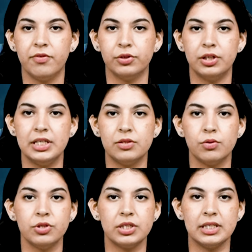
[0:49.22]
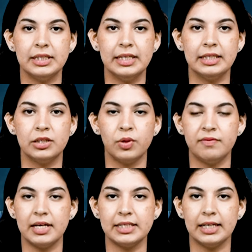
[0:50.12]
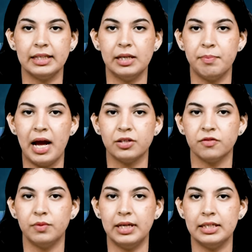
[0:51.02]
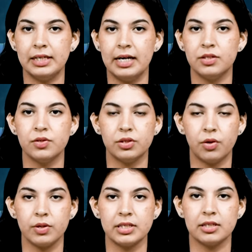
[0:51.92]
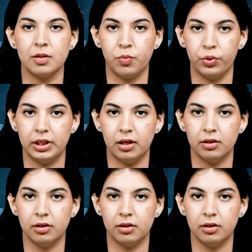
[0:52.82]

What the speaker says: Further research is still needed to investigate the impact of vegan diets and cirrhosis on ammonia.